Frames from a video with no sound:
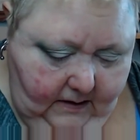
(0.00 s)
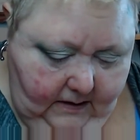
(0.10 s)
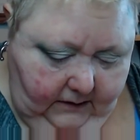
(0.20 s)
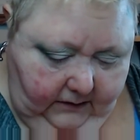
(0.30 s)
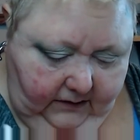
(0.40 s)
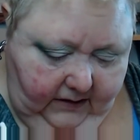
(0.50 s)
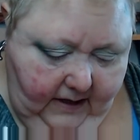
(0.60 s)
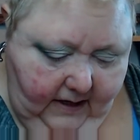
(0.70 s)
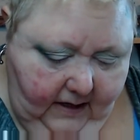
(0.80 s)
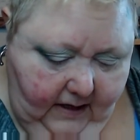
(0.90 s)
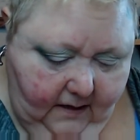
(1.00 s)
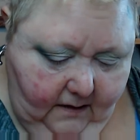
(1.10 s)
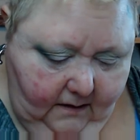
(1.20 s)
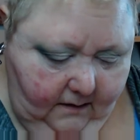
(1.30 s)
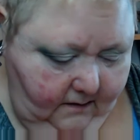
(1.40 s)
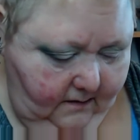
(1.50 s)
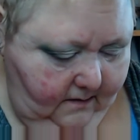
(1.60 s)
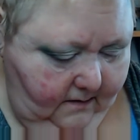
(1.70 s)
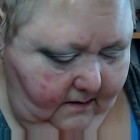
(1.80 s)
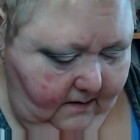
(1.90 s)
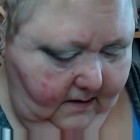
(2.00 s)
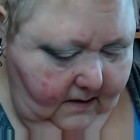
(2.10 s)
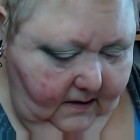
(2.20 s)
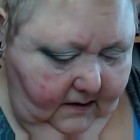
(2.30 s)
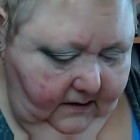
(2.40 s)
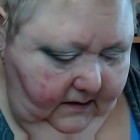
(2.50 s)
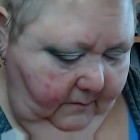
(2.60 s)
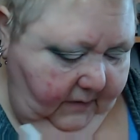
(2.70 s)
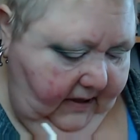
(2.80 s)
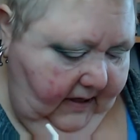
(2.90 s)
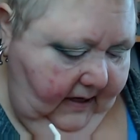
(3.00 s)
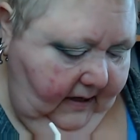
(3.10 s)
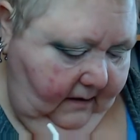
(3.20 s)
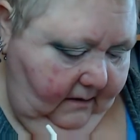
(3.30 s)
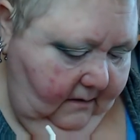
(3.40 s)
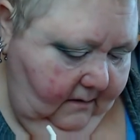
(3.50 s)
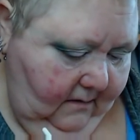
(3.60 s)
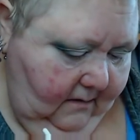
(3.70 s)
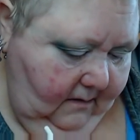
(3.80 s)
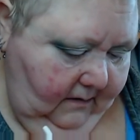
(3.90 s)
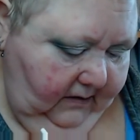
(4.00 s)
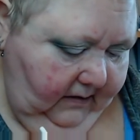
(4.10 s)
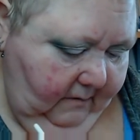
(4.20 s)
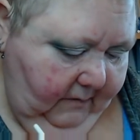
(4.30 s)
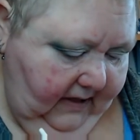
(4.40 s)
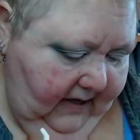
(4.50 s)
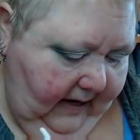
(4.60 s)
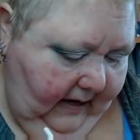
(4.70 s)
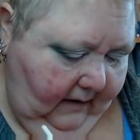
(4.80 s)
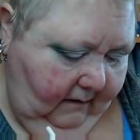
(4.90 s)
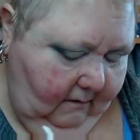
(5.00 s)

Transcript: Let's take some of that, some of that.